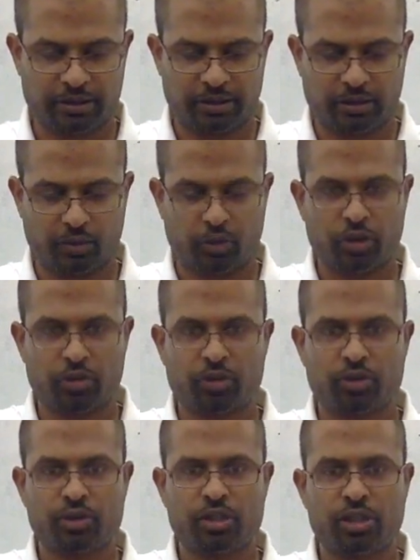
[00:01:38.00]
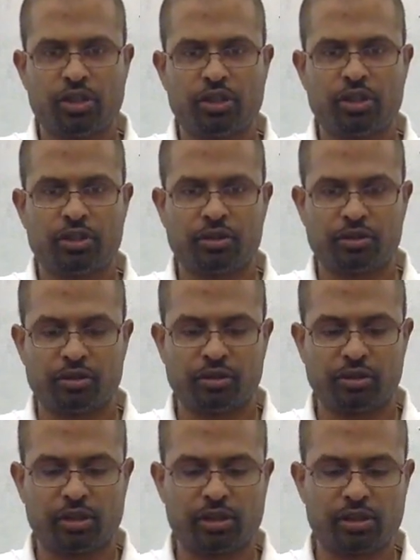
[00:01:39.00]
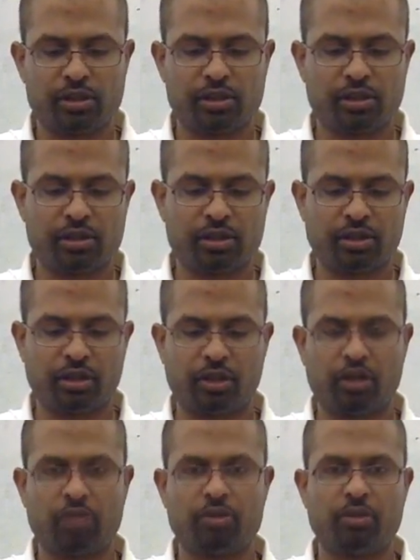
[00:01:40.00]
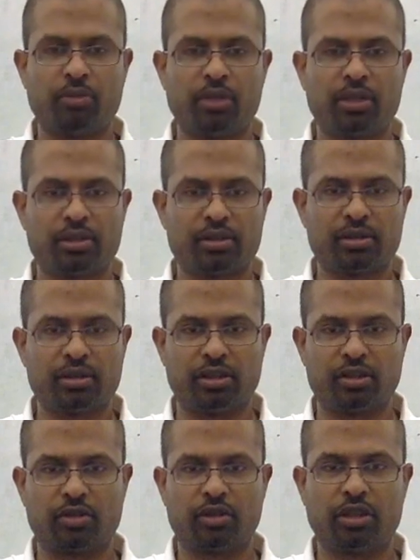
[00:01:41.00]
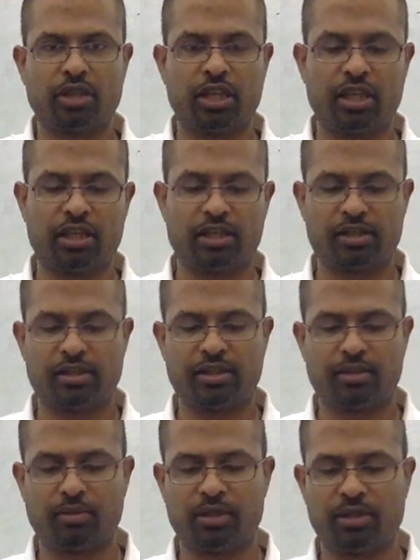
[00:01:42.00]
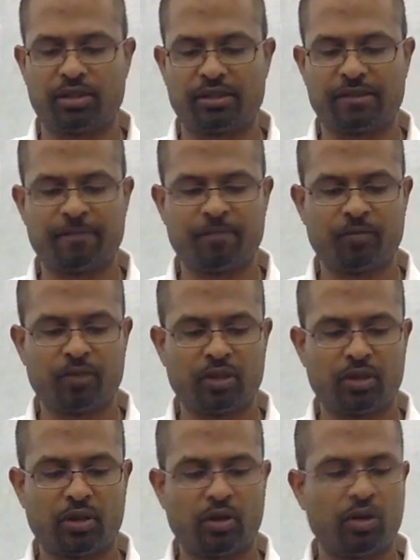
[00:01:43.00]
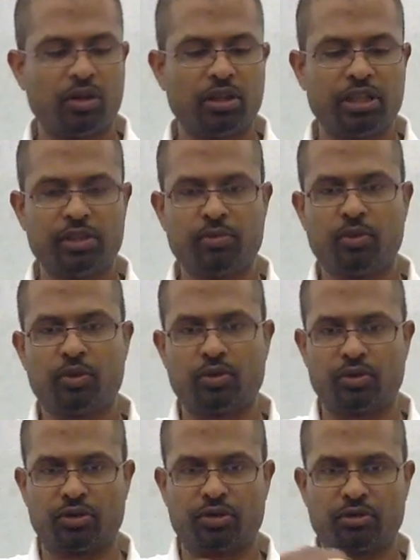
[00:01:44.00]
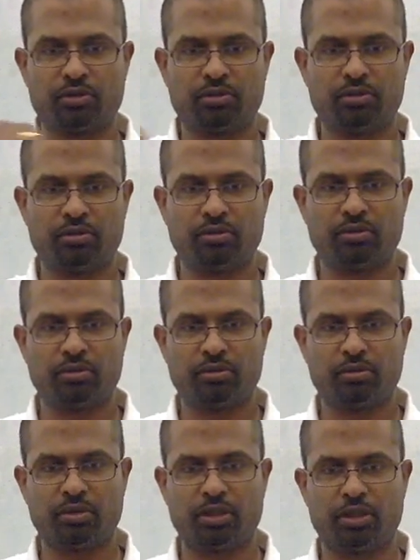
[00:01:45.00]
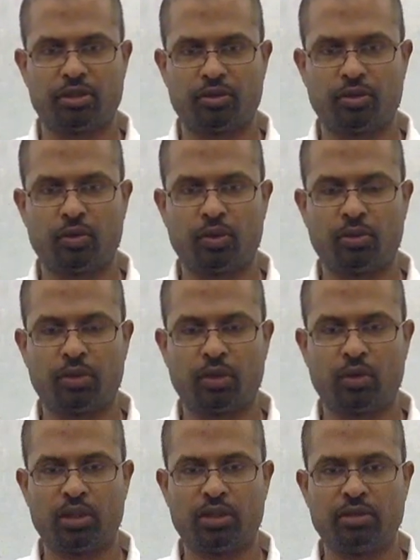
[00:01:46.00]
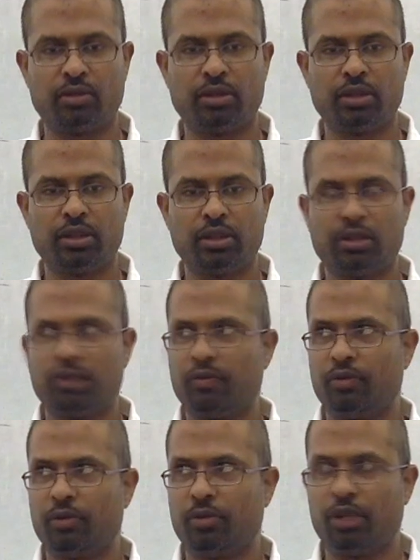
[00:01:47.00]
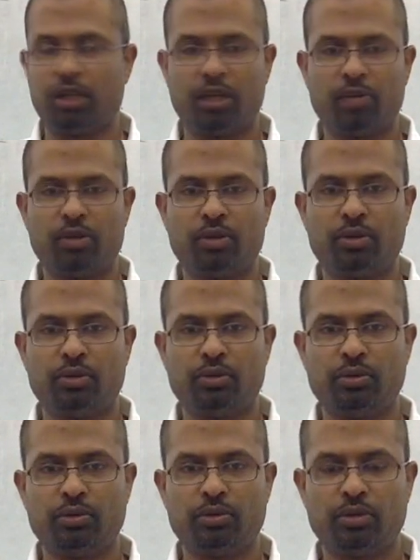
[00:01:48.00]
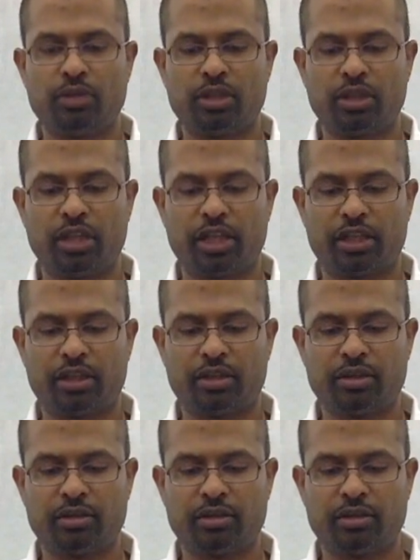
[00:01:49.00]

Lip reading: Now what you're going to see here, this is the common bus. It's called the EyasSat bus. All these boards, I'll show you one by one, will be able to connect